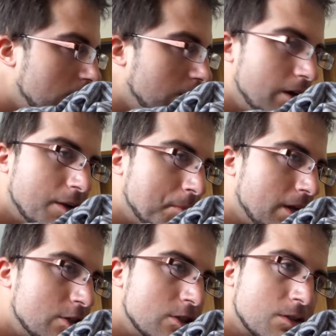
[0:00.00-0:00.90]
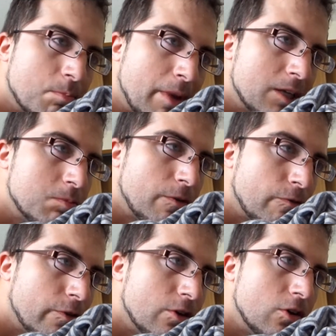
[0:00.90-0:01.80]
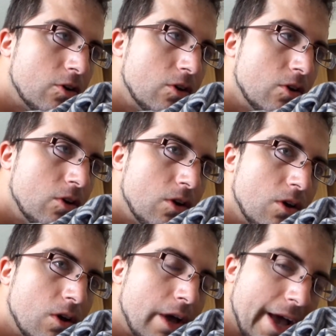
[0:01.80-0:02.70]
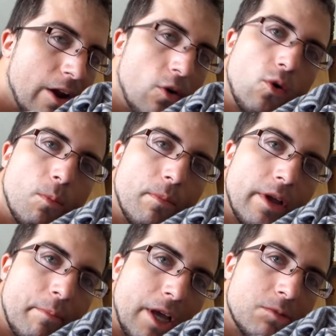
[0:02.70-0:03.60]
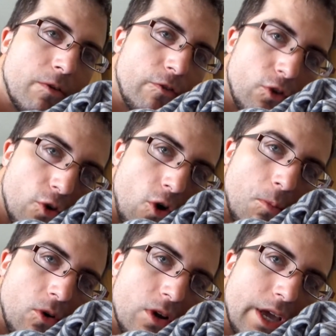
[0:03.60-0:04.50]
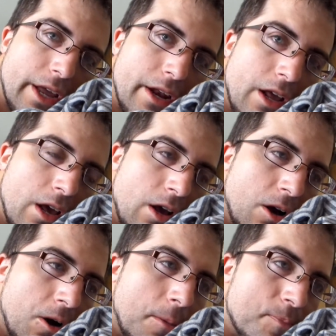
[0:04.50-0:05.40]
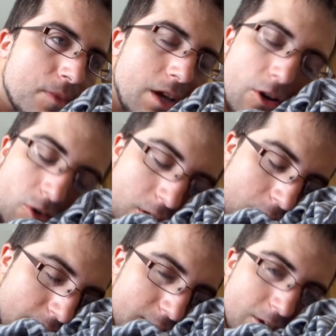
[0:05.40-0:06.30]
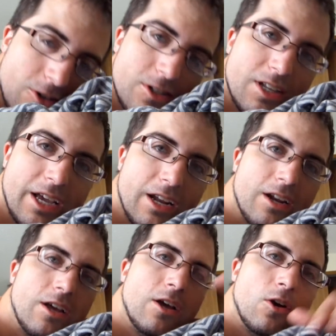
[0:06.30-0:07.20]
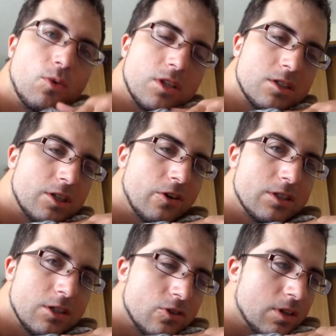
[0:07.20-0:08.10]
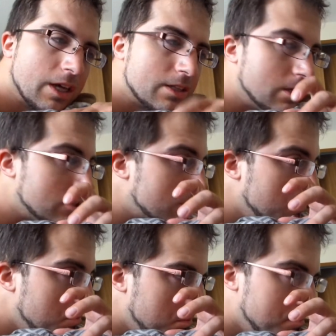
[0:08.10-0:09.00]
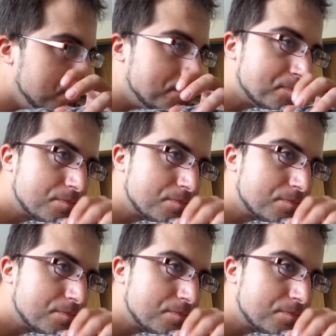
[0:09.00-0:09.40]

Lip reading: I mean, it just makes me feel at home and makes me feel normal again. I don't think you guys understand, with a serious injury like this, and